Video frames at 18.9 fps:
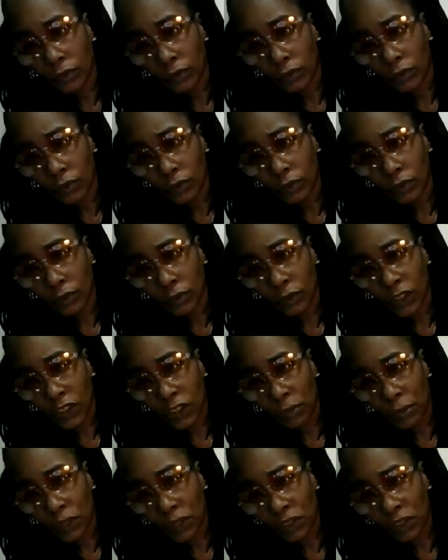This
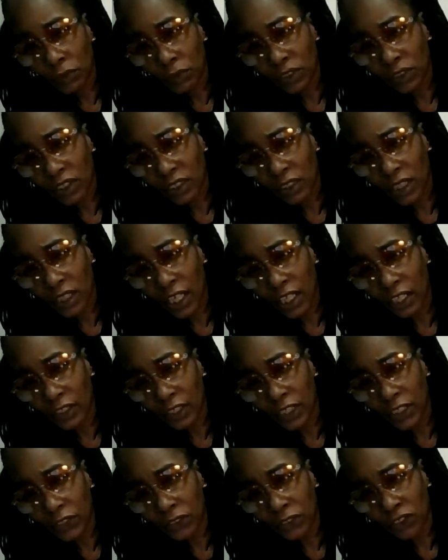person was a knight. They used
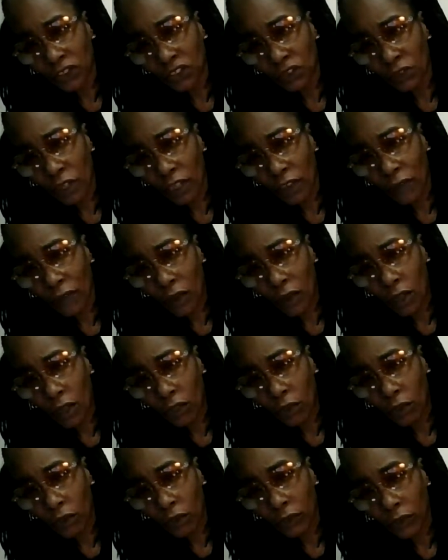to travel all
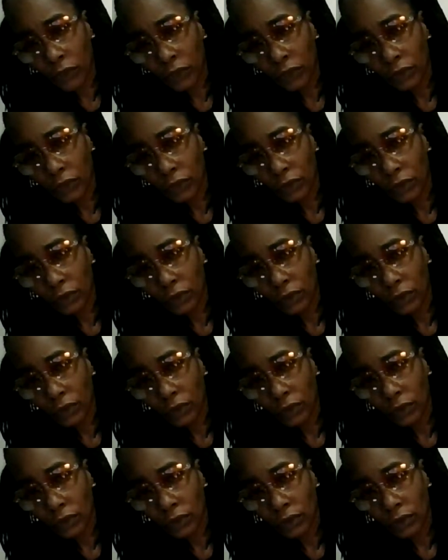over.
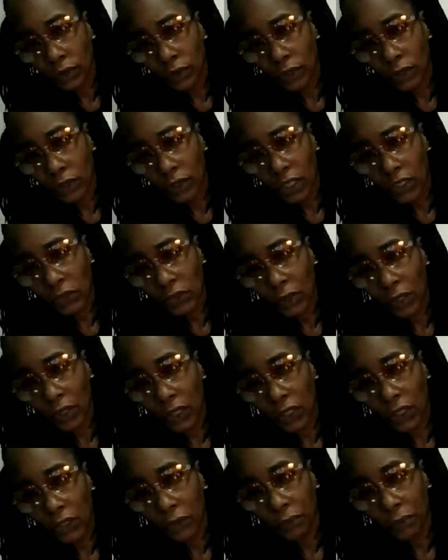That's why they couldn't
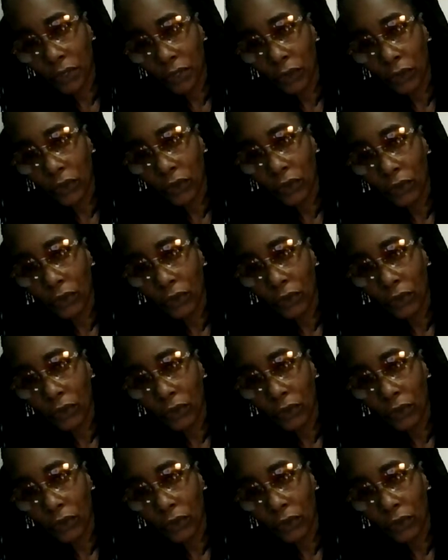be with you.